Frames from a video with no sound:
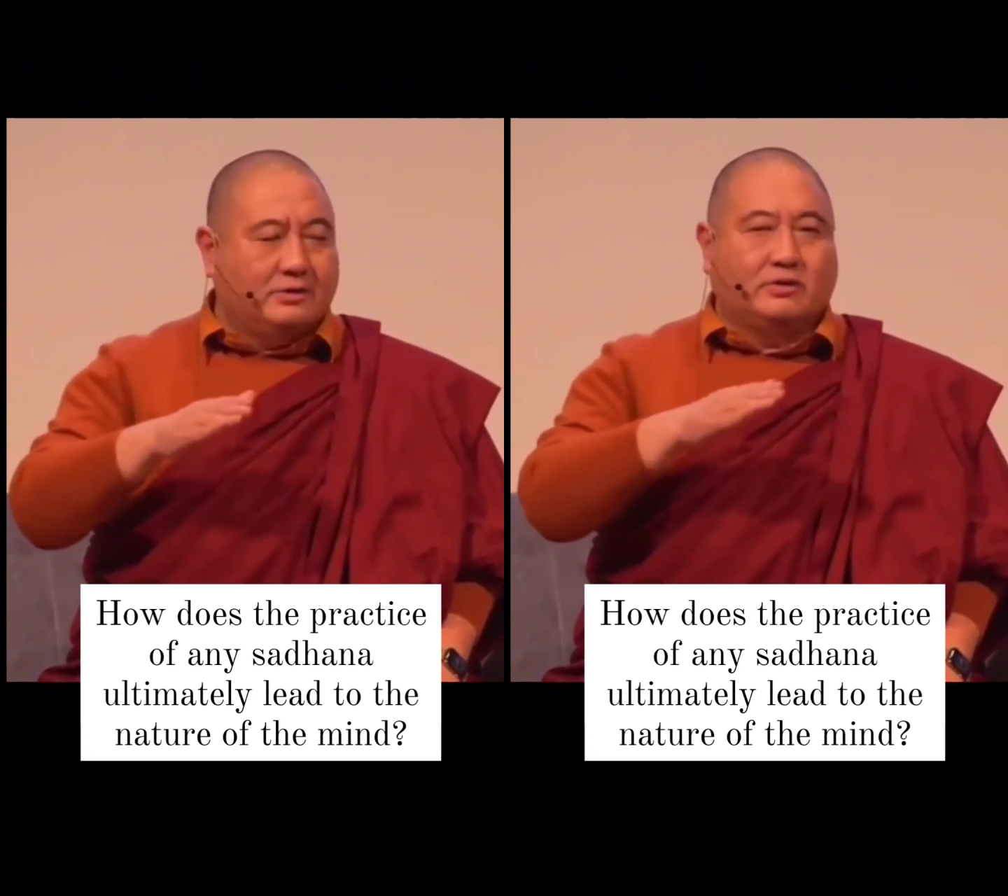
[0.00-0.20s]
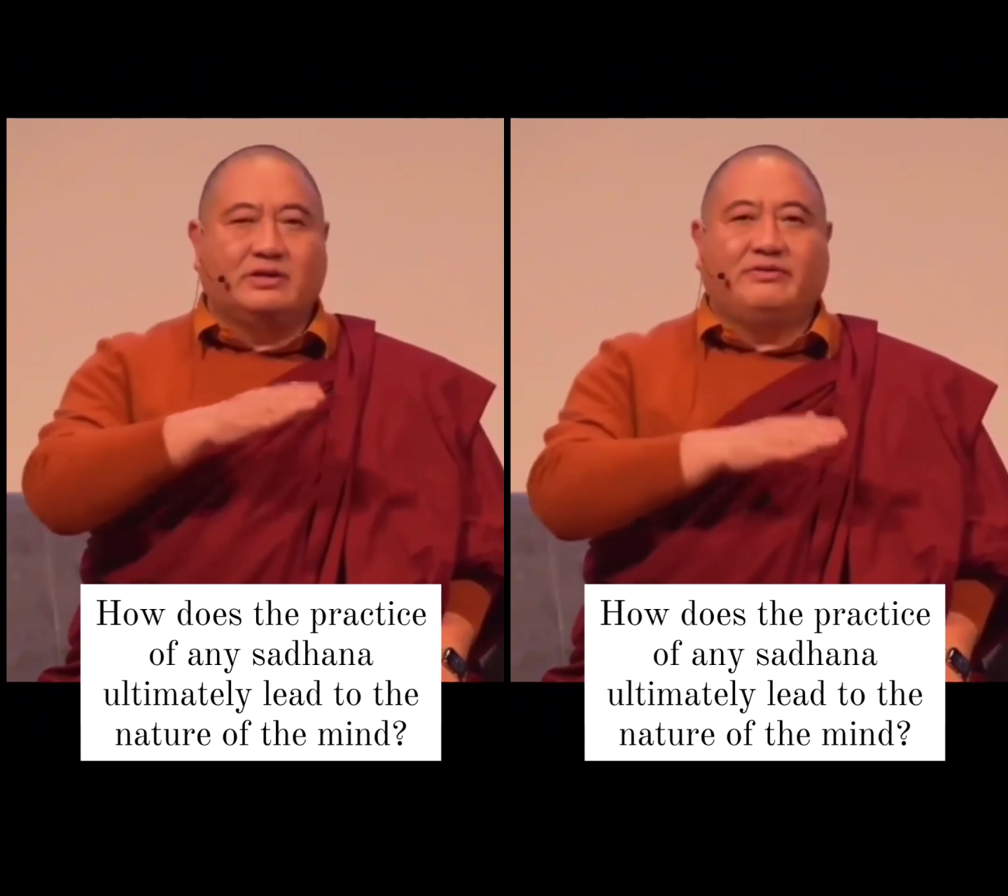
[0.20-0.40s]

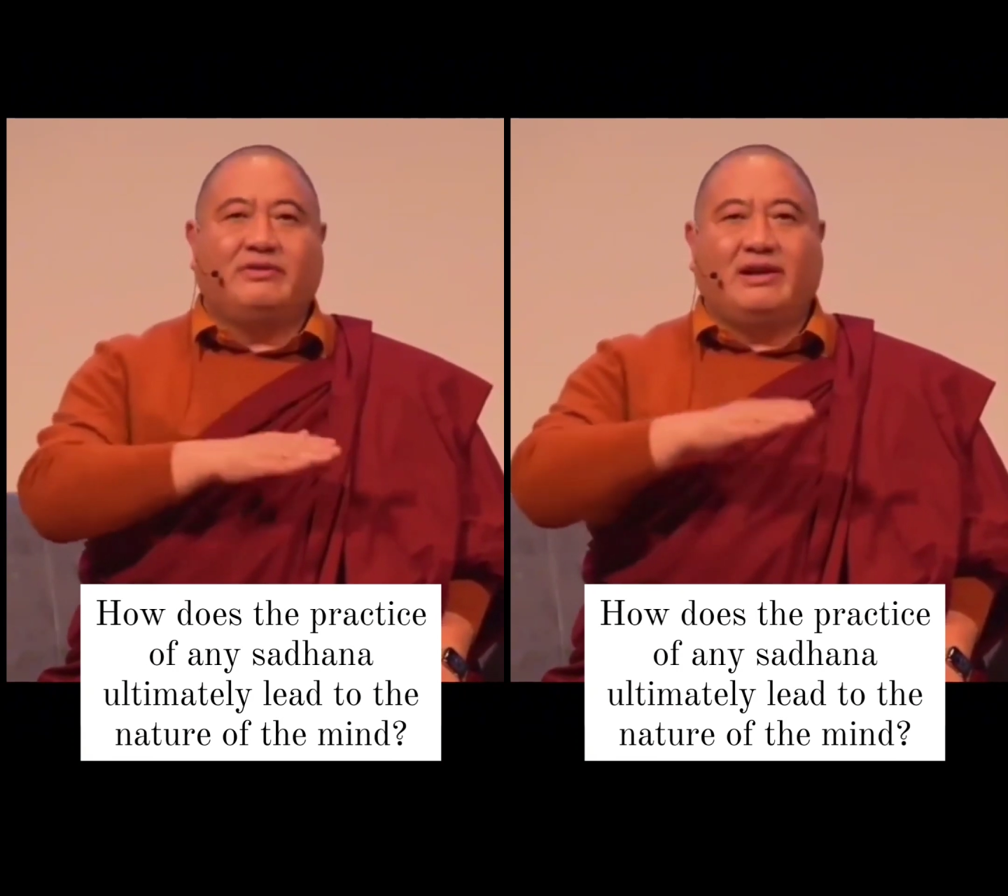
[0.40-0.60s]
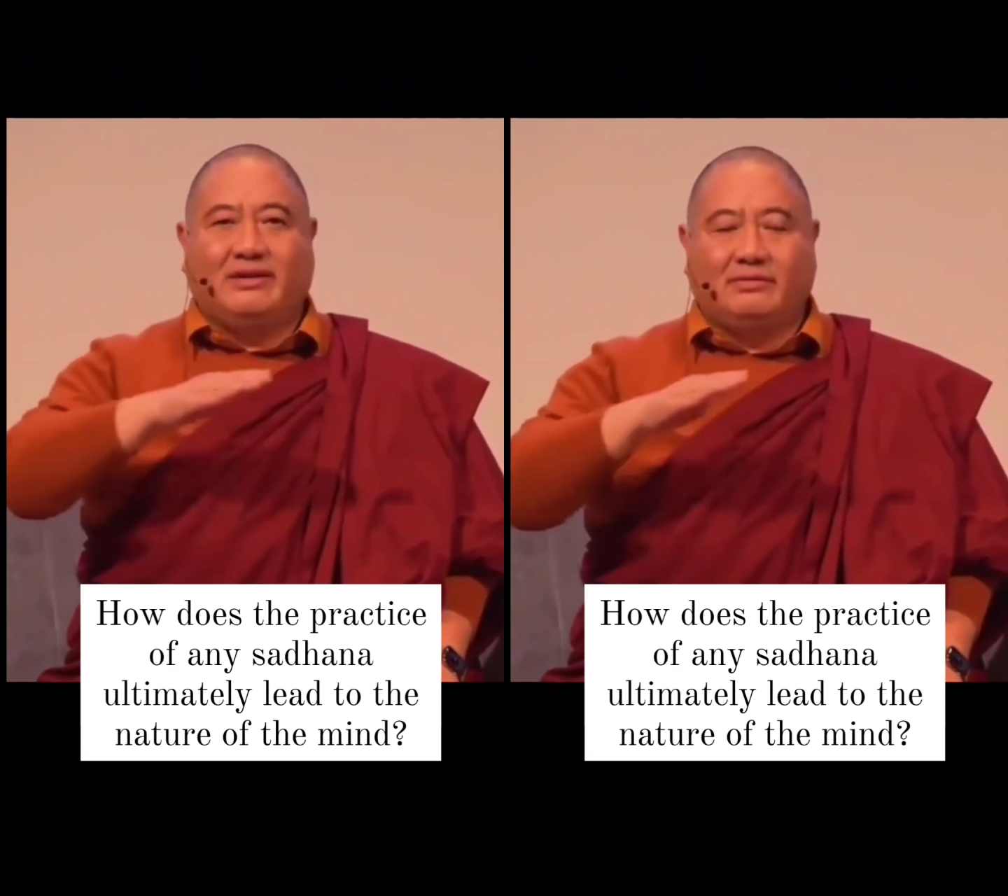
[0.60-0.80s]
or
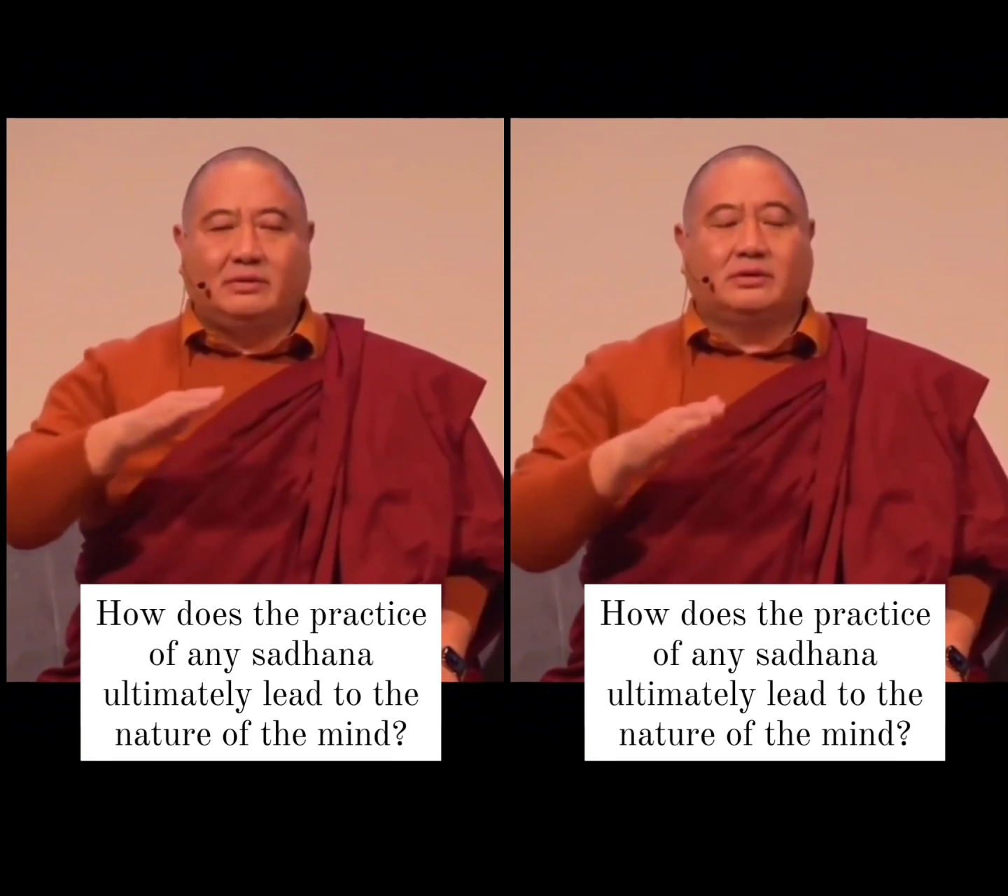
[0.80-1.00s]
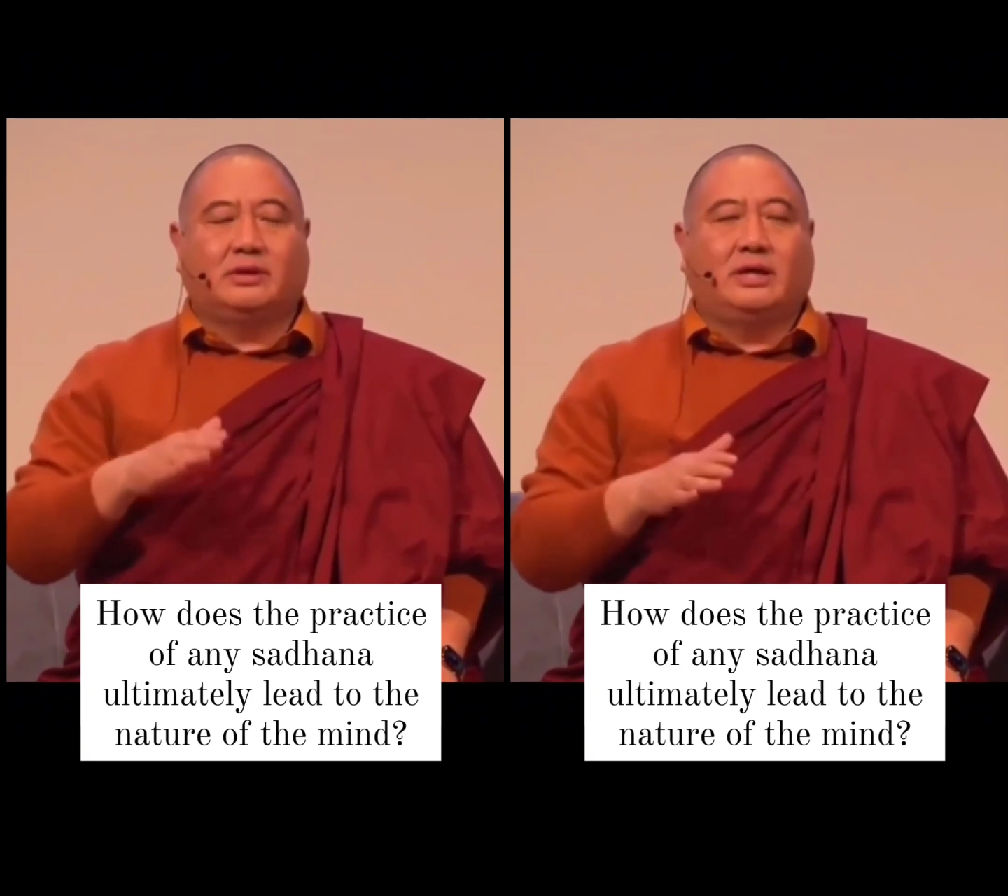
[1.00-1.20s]
different
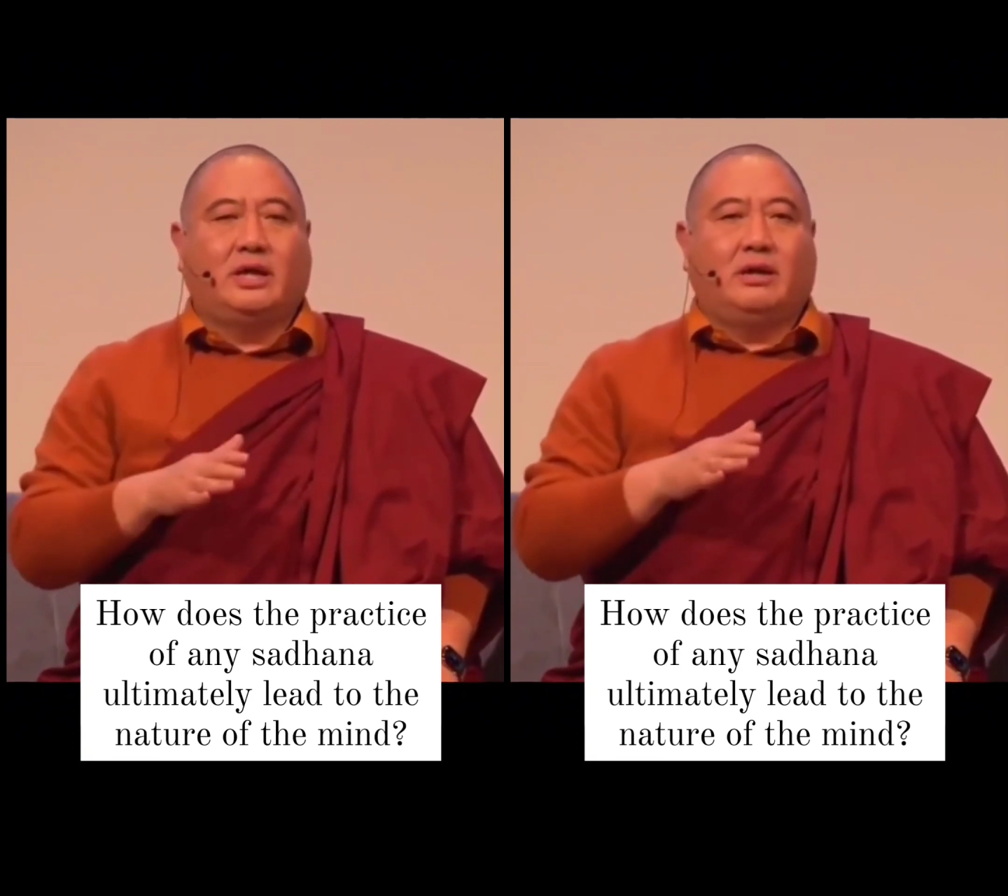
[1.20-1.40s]
levels,